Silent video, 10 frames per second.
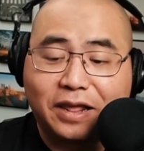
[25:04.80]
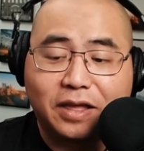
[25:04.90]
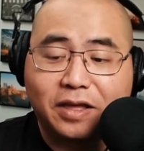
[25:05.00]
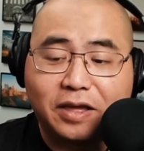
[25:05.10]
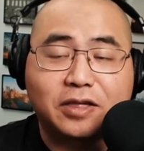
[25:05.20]

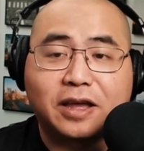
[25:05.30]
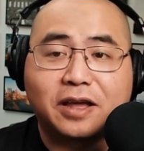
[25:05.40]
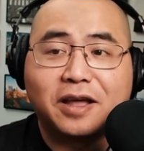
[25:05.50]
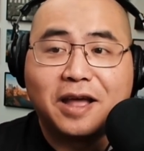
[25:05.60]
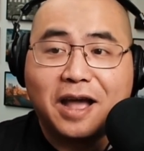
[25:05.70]
he's
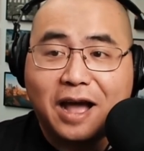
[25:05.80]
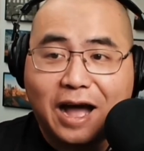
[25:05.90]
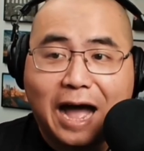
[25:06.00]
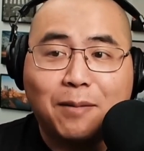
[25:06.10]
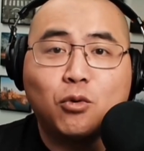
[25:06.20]
like,
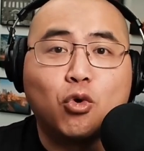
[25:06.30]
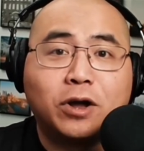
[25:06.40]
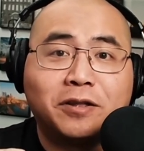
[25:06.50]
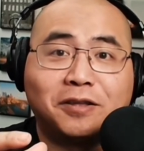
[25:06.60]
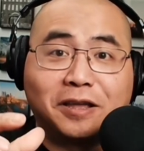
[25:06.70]
I'm
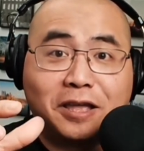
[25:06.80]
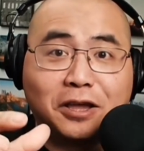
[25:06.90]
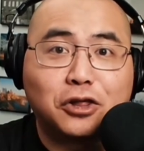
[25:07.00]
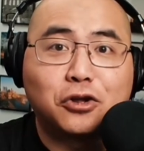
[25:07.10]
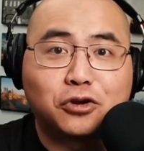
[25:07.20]
going to
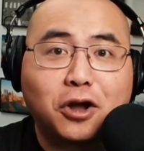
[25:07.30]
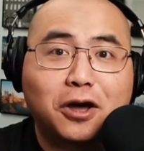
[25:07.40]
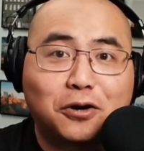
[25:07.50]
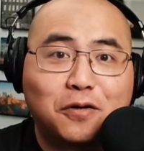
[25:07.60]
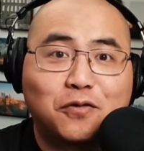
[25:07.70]
kill your
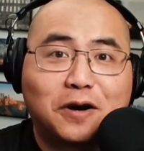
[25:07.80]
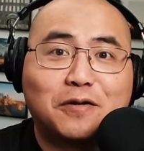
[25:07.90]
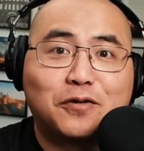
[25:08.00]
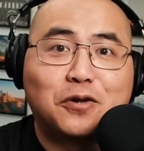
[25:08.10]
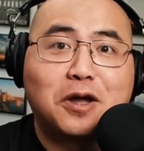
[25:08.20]
daughter in front
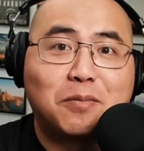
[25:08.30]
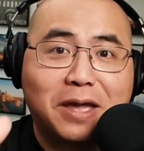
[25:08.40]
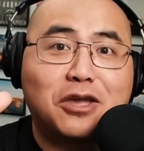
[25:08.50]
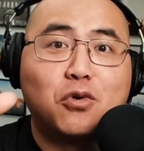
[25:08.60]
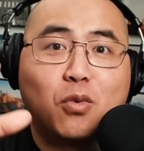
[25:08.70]
of you and
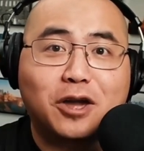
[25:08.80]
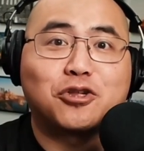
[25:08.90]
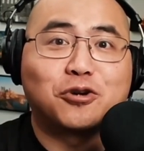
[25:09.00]
make you watch her